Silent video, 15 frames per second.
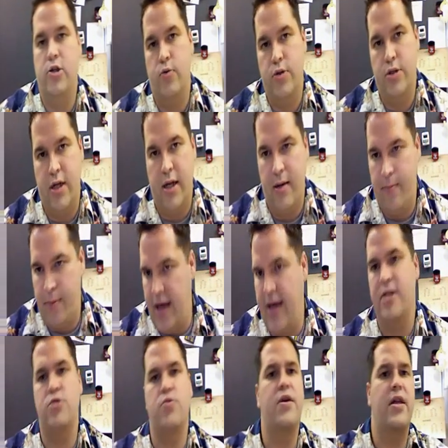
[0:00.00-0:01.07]
We're studying
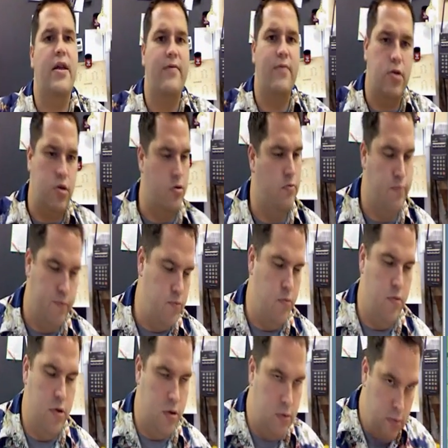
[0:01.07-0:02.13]
plants. We could even,
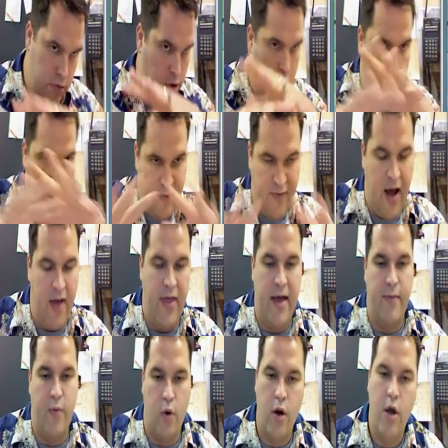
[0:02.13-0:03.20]
divide
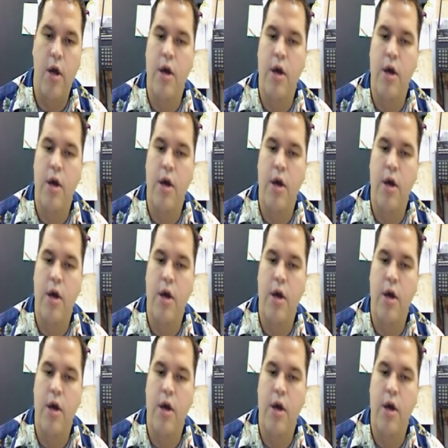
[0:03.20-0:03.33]
that more.